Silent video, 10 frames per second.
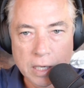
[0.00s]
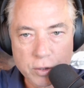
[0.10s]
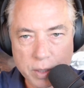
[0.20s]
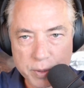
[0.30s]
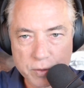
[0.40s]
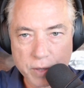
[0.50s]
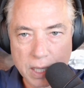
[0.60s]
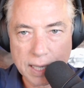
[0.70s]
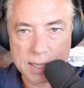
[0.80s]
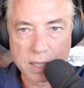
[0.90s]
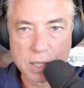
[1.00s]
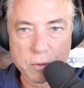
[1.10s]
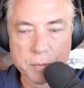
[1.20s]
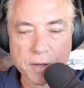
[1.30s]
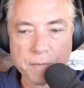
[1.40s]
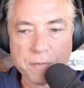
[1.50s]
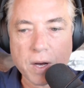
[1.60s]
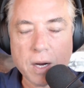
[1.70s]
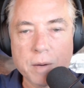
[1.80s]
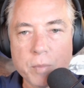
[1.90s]
Trump is reelected, he will be a
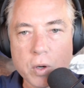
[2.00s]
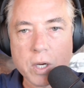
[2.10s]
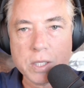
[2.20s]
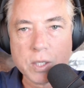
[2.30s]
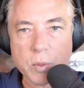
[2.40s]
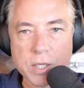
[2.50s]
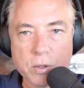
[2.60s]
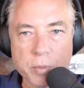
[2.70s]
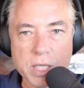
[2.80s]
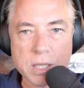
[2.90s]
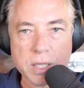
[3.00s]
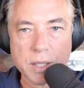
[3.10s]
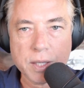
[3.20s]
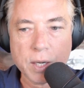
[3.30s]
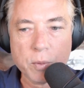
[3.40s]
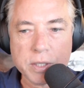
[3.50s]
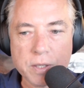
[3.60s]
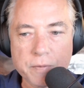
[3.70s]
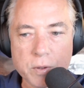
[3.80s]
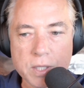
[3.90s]
far more consequential president than he was
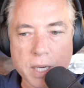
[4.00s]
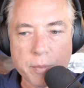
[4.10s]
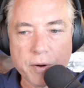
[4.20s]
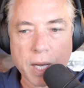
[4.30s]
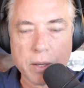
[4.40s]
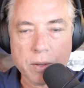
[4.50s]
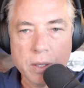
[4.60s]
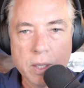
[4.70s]
the first time around.